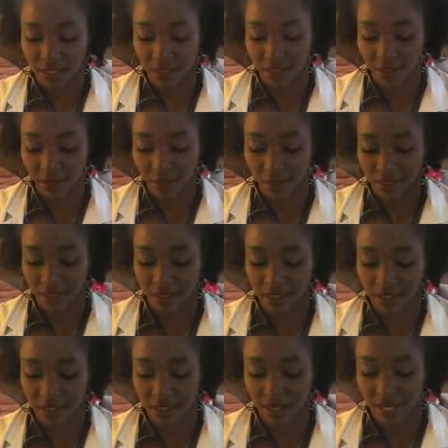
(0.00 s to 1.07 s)
is this bone that
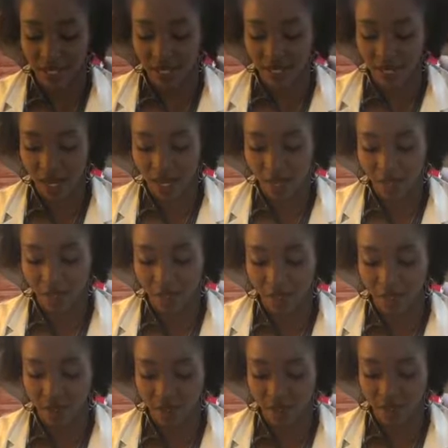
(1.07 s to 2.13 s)
sits right at the high
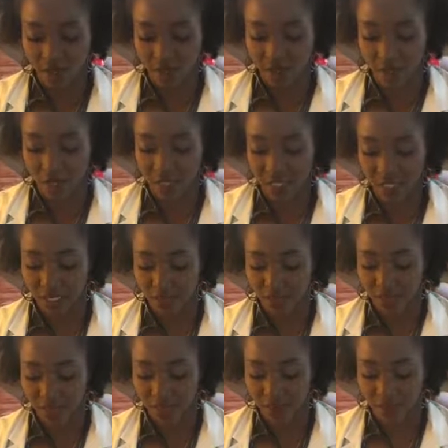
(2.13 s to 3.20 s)
part of the jaw and
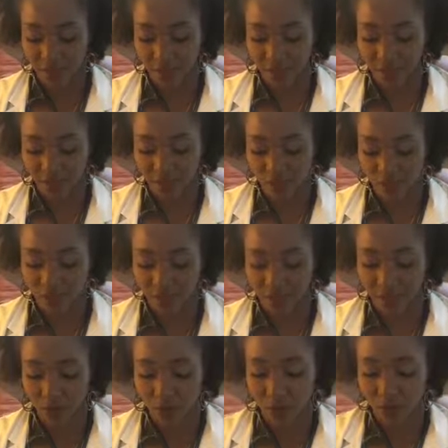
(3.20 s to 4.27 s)
even makes part of the
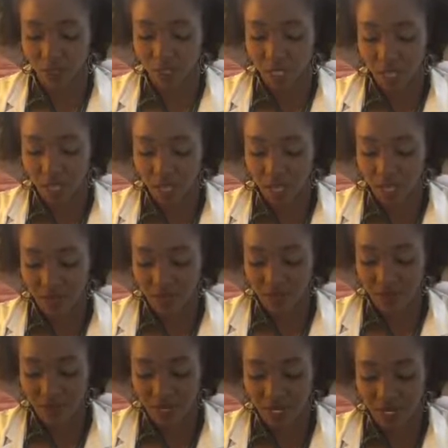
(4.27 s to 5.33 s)
cheekbones. And
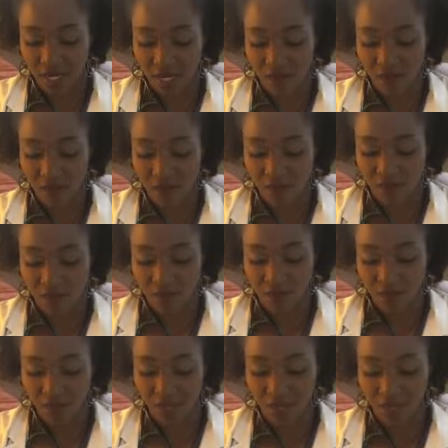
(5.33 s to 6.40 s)
so then I just
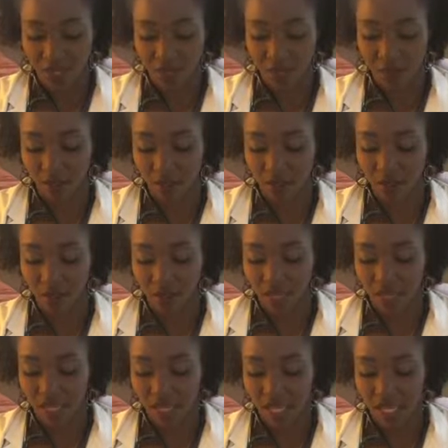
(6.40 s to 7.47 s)
move here,
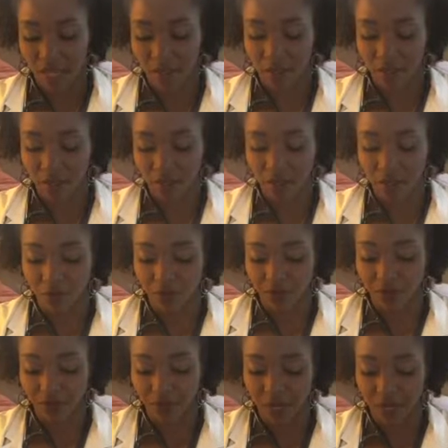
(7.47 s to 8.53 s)
and I'm also
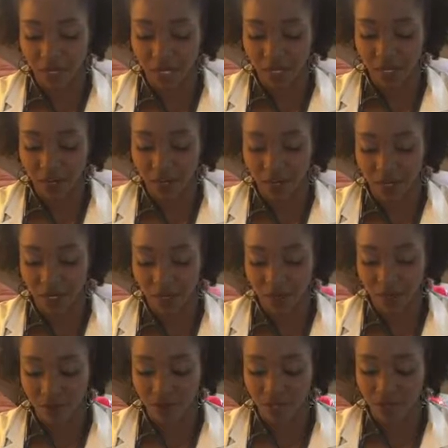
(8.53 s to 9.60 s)
moving fluid here as well.
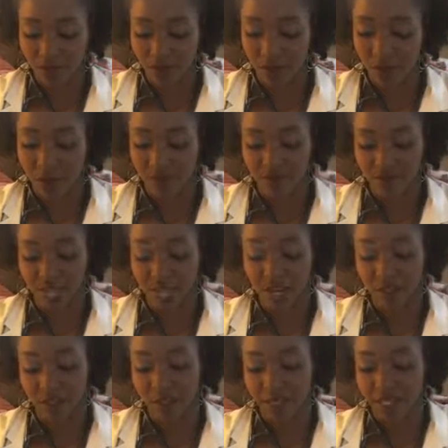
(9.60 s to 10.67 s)
So these are all of the
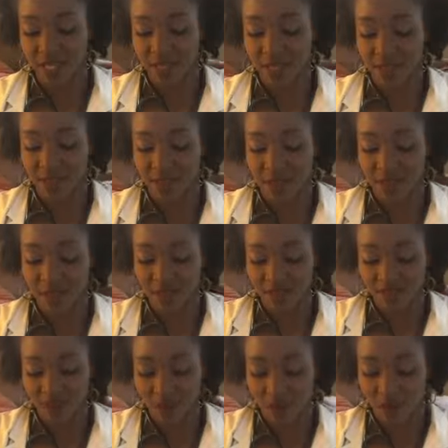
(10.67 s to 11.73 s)
air spaces that sit in the
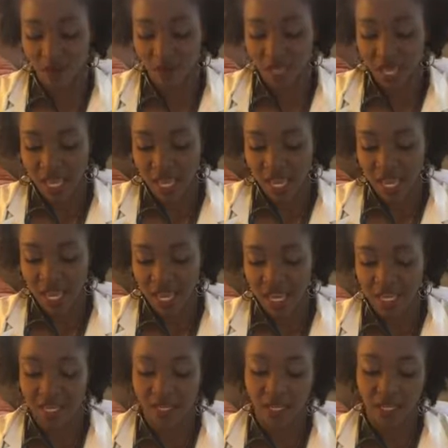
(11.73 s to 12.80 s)
skull,
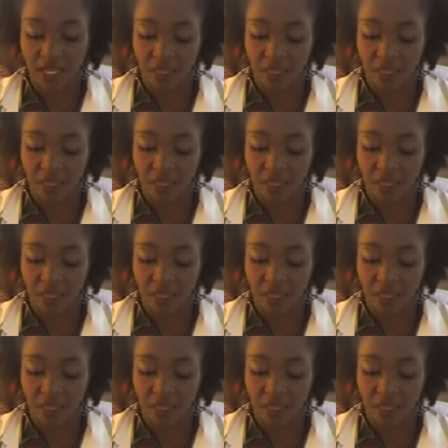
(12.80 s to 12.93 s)
and